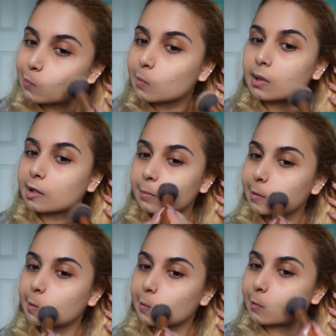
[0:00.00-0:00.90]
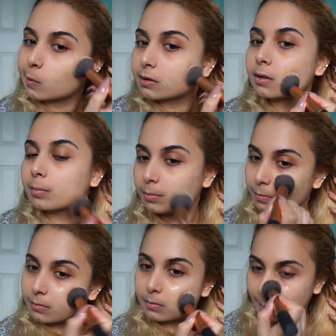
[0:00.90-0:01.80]
And again, same technique, we're just going to
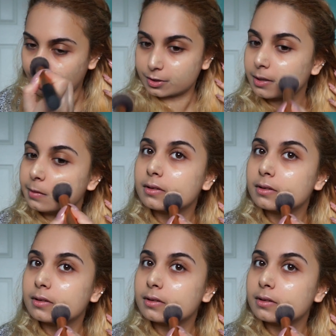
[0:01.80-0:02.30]
push it in